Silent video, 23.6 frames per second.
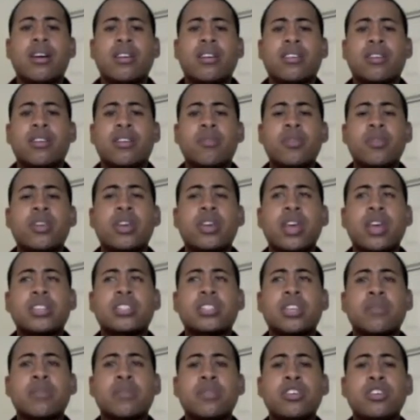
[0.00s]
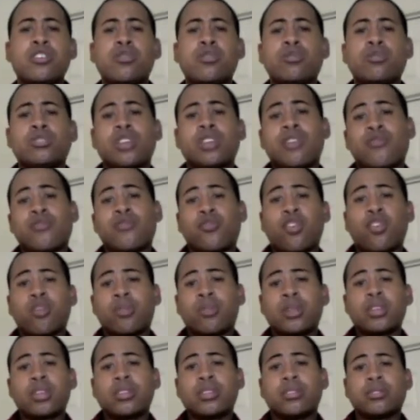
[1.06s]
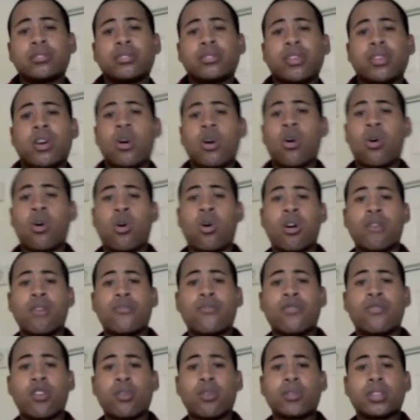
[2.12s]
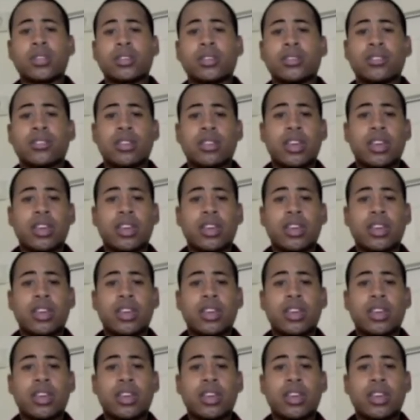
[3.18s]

Communication can be used informally or formally.